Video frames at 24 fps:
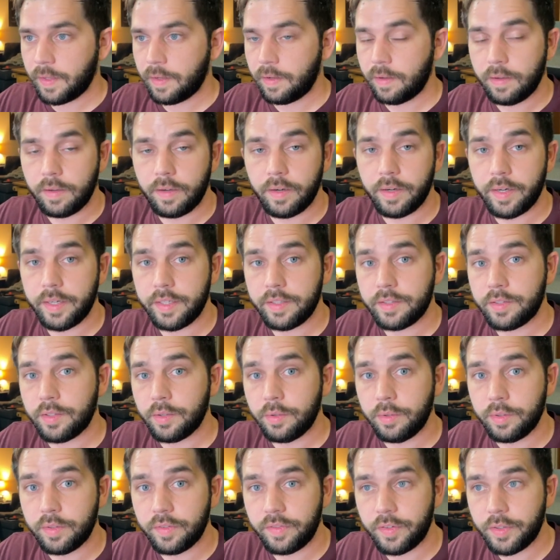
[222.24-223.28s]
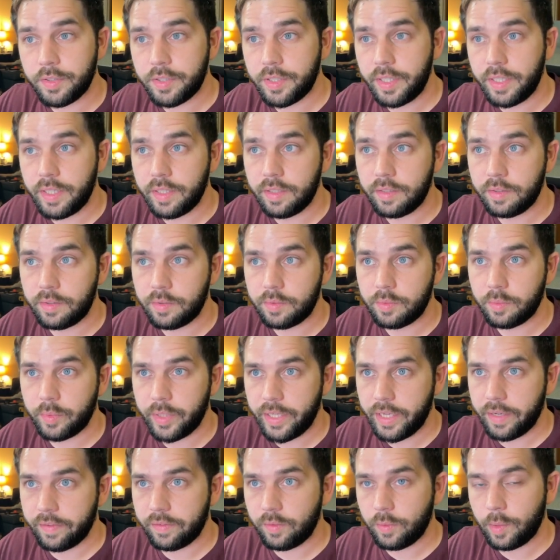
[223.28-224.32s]
Alright, so the first thing is we
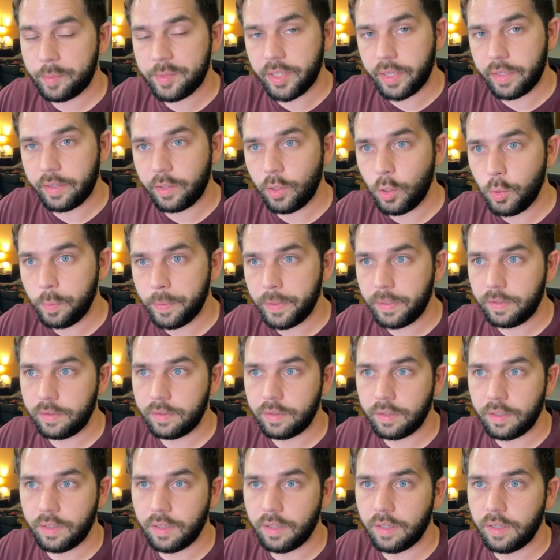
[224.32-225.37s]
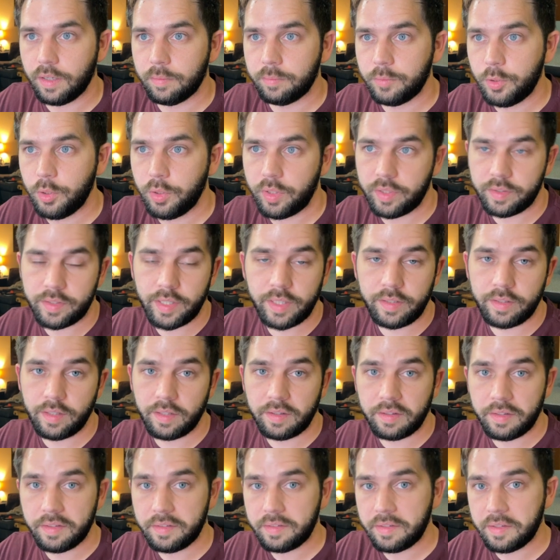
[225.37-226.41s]
have the website open. You can see
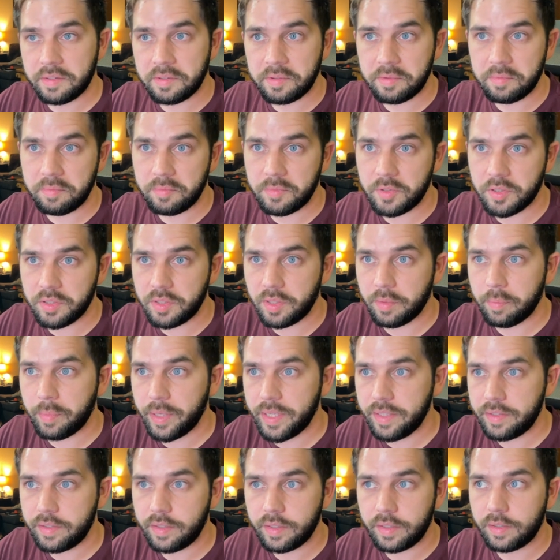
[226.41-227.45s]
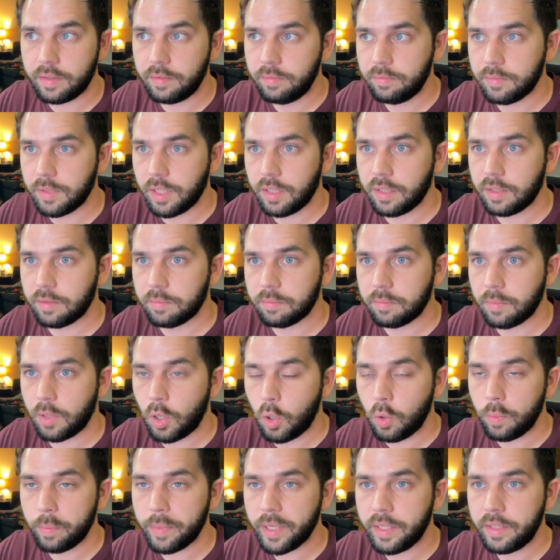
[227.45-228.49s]
that this is just the basic
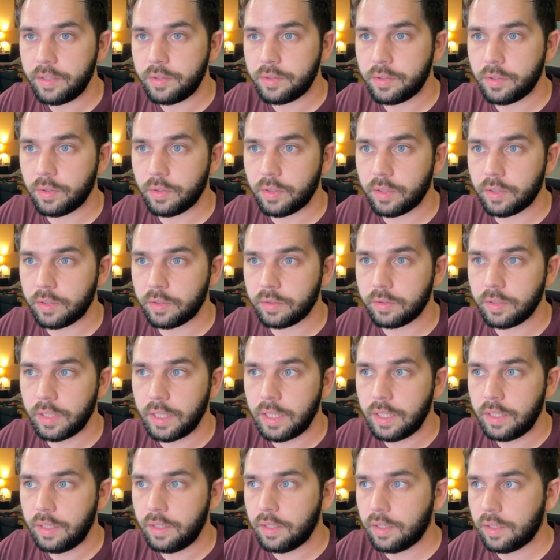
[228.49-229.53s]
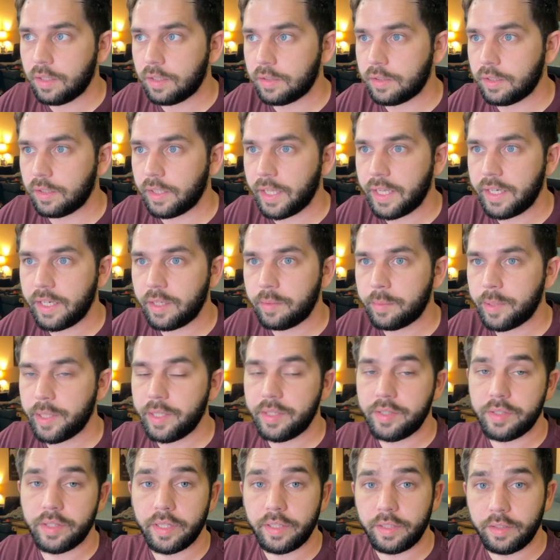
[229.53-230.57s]
home page, or the landing
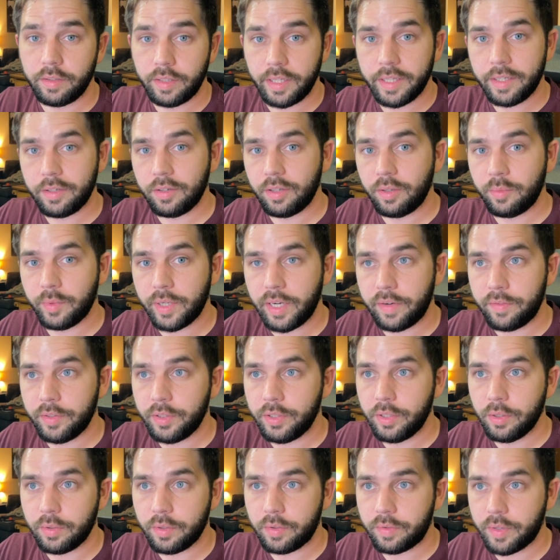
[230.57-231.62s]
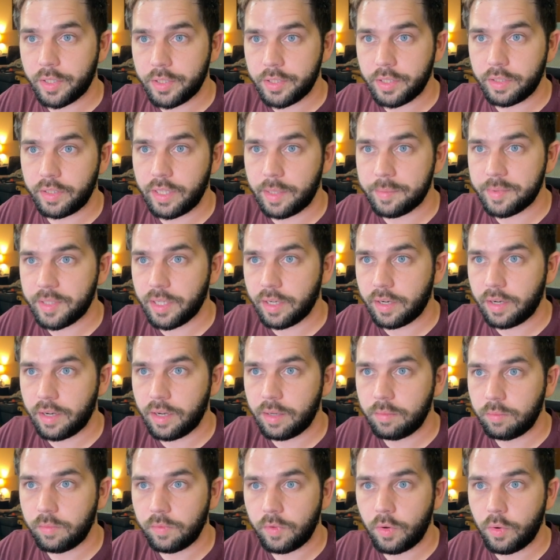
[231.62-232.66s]
page that you land on whenever you go to
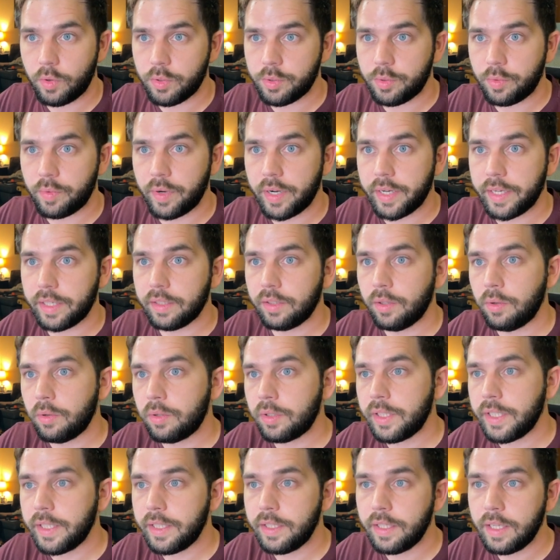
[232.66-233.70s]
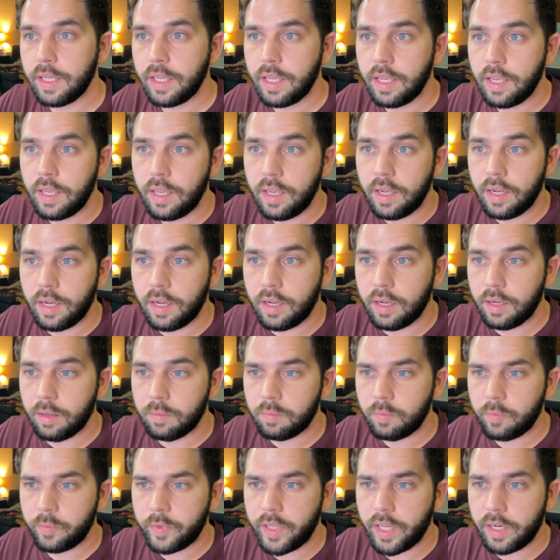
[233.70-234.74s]
rushinglabs.com. Of course, we're running it locally.
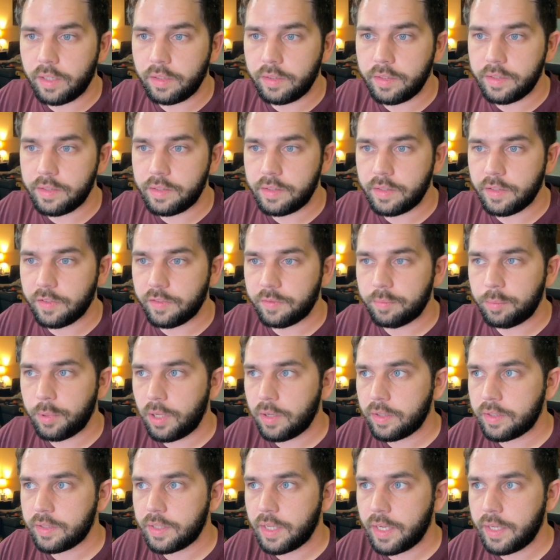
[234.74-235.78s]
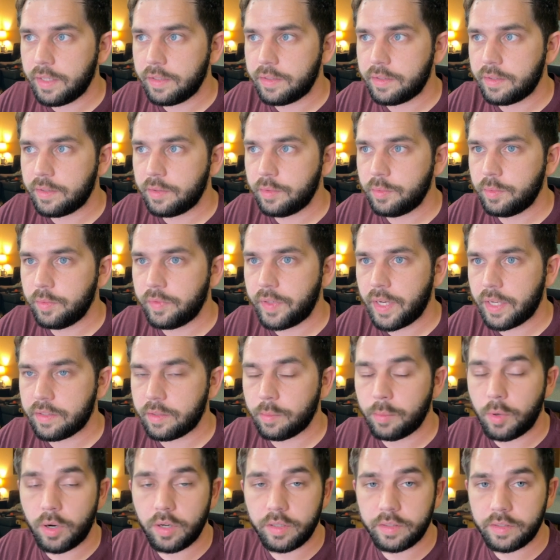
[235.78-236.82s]
Got a list of blog sites. We've got
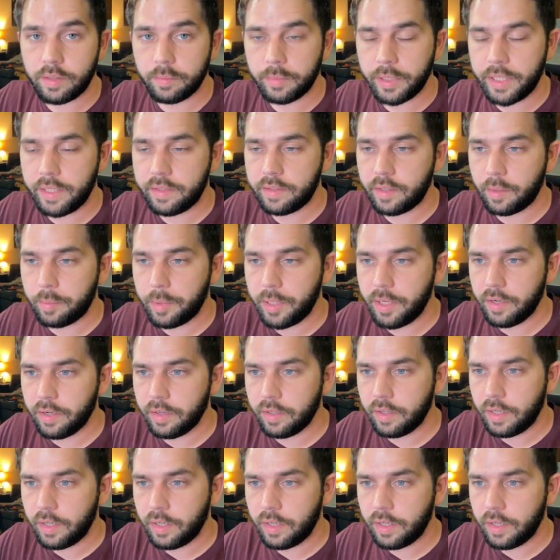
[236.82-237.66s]
some links up here.